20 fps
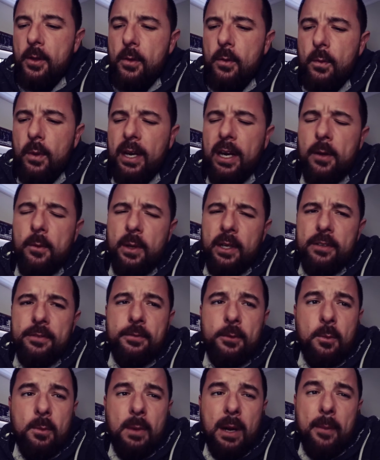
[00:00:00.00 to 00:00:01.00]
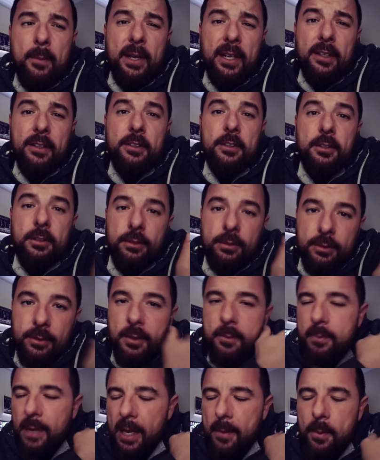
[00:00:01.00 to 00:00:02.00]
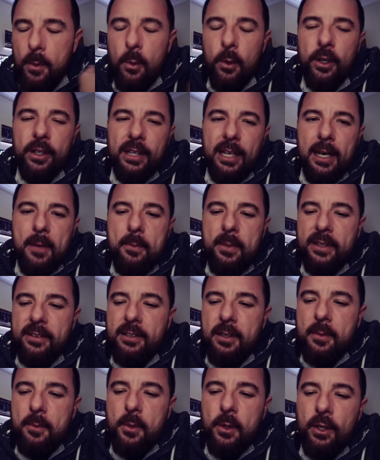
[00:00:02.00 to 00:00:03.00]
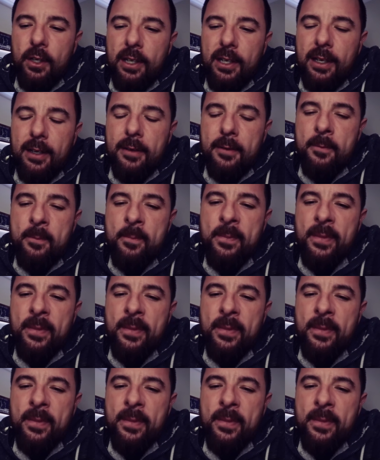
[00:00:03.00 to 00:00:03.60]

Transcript: When I went for my medical, the paperwork that I picked up earlier,